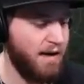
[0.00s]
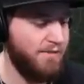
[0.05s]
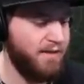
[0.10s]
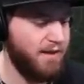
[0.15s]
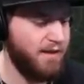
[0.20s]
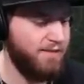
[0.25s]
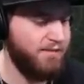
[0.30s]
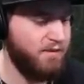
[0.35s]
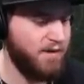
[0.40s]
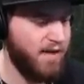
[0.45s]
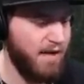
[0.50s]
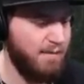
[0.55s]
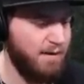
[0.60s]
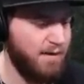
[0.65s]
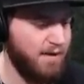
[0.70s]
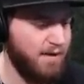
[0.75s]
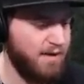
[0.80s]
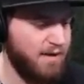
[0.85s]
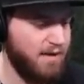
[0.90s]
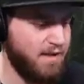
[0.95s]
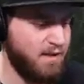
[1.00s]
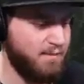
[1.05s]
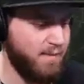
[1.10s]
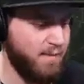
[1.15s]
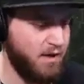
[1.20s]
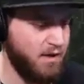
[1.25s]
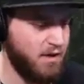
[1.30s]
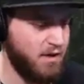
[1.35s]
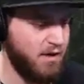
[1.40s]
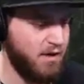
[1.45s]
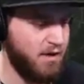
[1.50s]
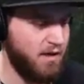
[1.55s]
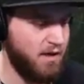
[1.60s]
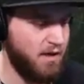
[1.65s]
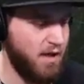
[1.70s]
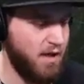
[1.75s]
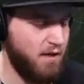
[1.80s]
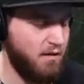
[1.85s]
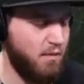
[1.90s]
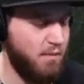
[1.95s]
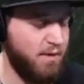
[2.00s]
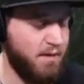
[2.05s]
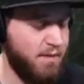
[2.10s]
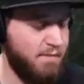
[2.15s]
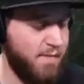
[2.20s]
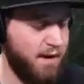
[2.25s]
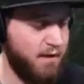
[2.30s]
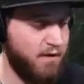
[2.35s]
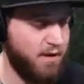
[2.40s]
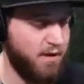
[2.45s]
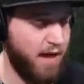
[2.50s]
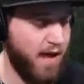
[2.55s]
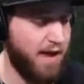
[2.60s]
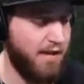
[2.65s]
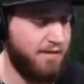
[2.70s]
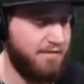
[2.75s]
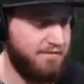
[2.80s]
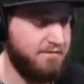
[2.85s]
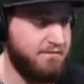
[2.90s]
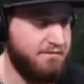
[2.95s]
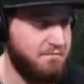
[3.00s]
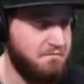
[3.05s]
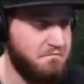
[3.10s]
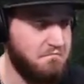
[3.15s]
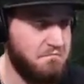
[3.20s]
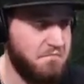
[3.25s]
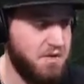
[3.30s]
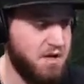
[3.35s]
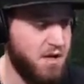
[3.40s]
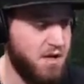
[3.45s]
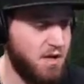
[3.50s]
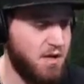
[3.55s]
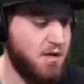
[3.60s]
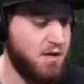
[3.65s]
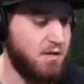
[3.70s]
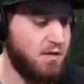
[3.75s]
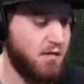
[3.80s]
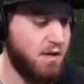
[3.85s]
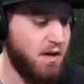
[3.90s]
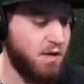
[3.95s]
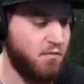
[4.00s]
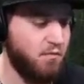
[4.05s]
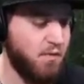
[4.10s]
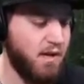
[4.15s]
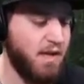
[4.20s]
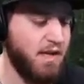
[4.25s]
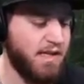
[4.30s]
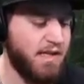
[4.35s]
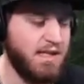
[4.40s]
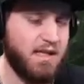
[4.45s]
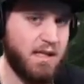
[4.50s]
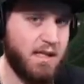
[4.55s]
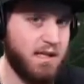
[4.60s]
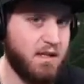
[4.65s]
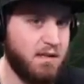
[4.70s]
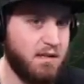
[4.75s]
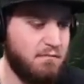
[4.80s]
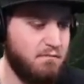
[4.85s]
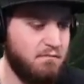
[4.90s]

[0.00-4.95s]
I feel like for a game like this especially, it would be better to have realistic,